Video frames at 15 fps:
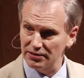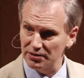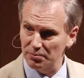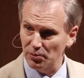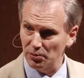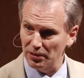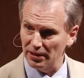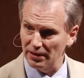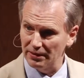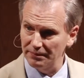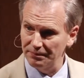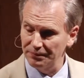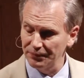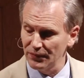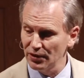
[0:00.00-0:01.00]
support it.
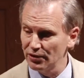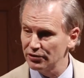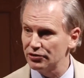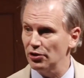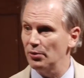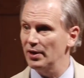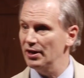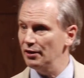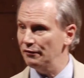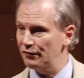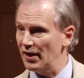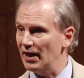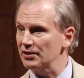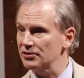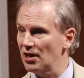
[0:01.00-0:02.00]
So, in
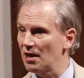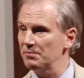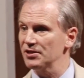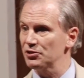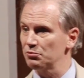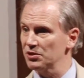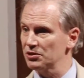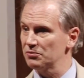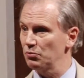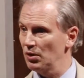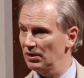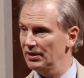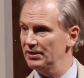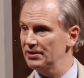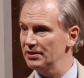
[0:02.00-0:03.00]
effect, Thomas was
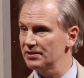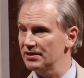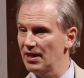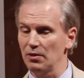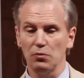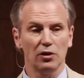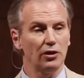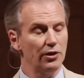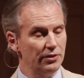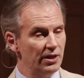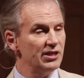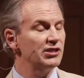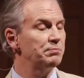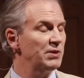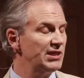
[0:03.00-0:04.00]
willing to say, well, on
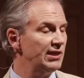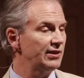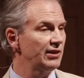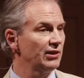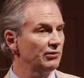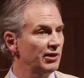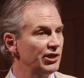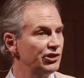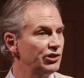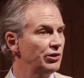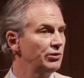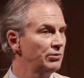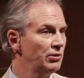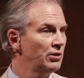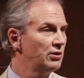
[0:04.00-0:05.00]
this particular
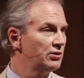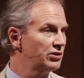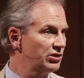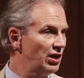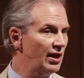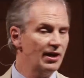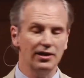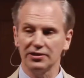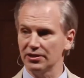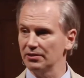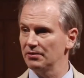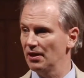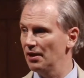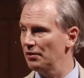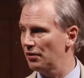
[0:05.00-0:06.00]
issue, science
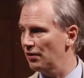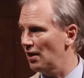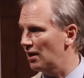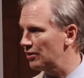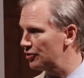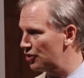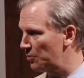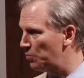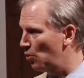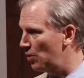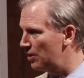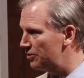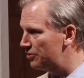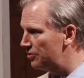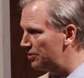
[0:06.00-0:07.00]
and, and theology
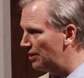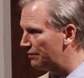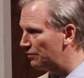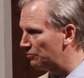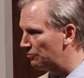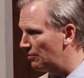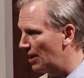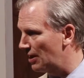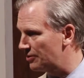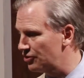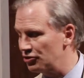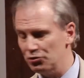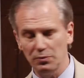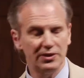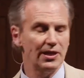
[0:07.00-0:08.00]
point in two different
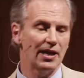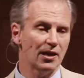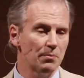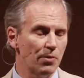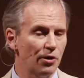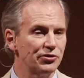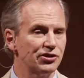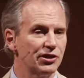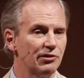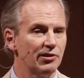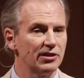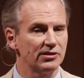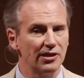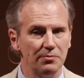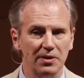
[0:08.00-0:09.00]
directions. We take them both
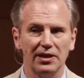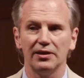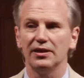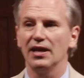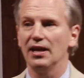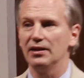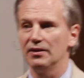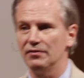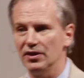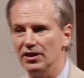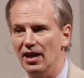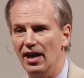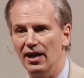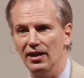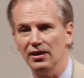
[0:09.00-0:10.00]
seriously, but at the end of the
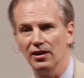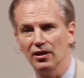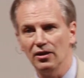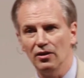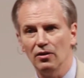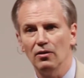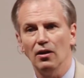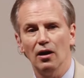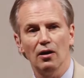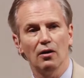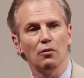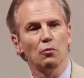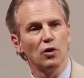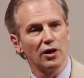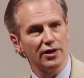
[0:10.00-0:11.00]
day, uh,
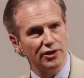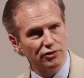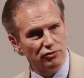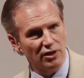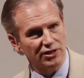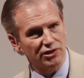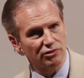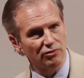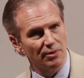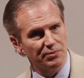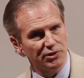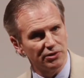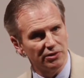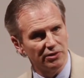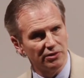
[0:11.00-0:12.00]
we're going to trust
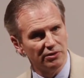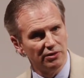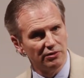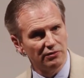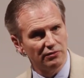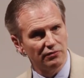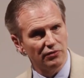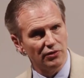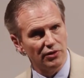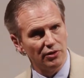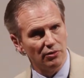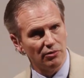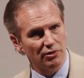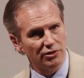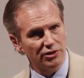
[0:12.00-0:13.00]
Scripture for the
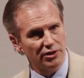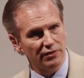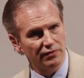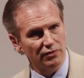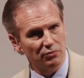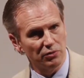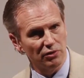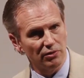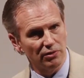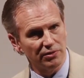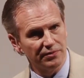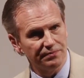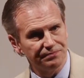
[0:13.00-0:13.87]
origin of the world.